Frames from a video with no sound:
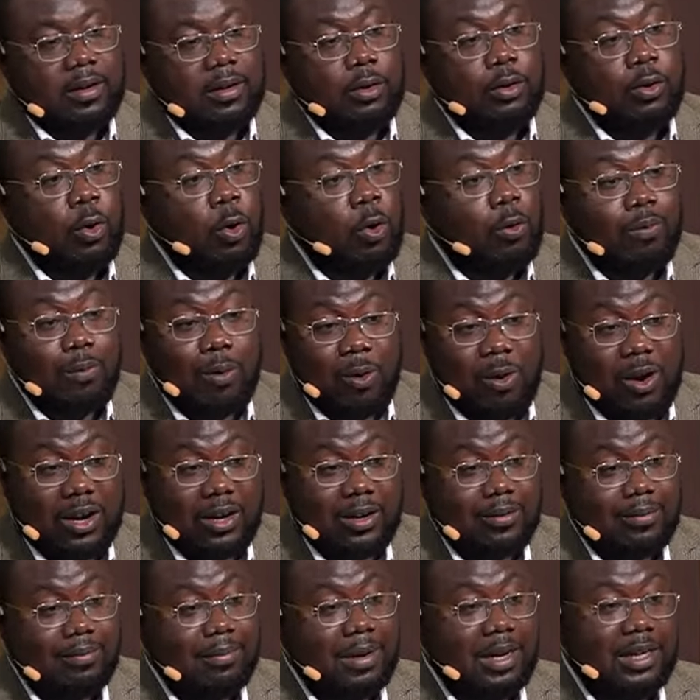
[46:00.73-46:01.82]
no more,
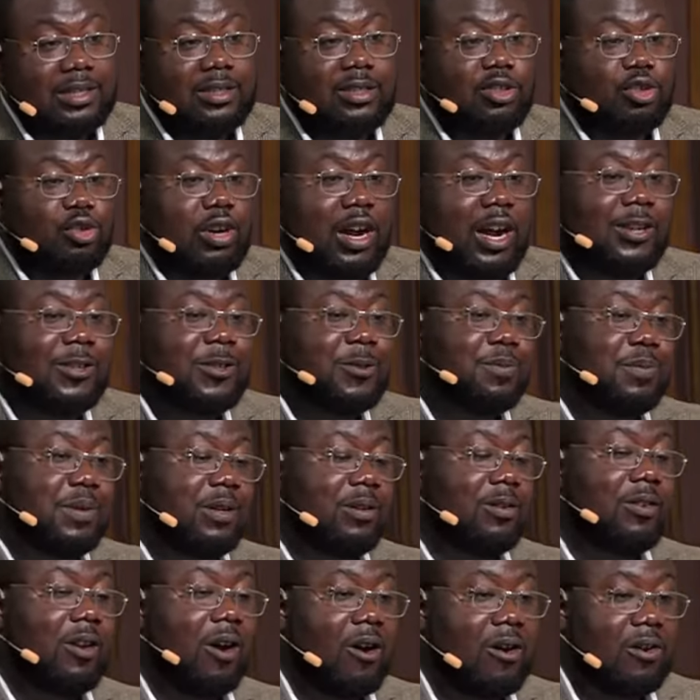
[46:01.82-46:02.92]
but try to
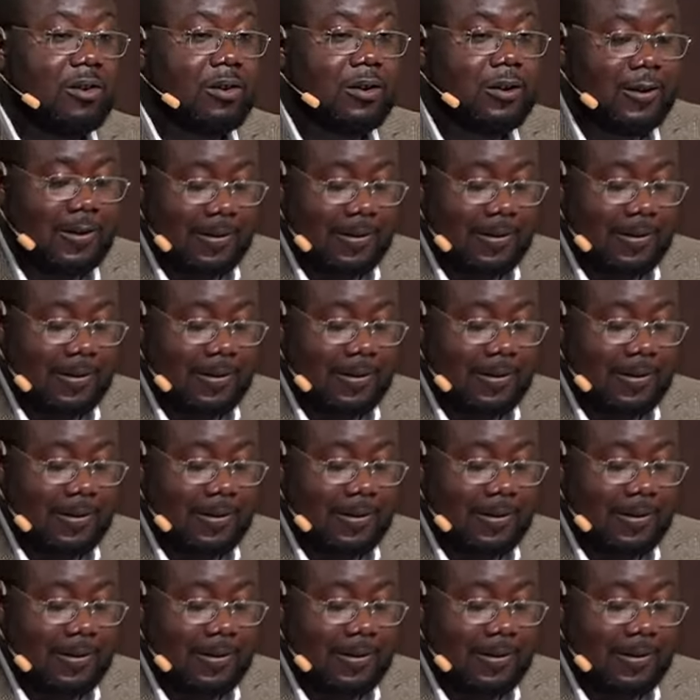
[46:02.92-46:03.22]
belong.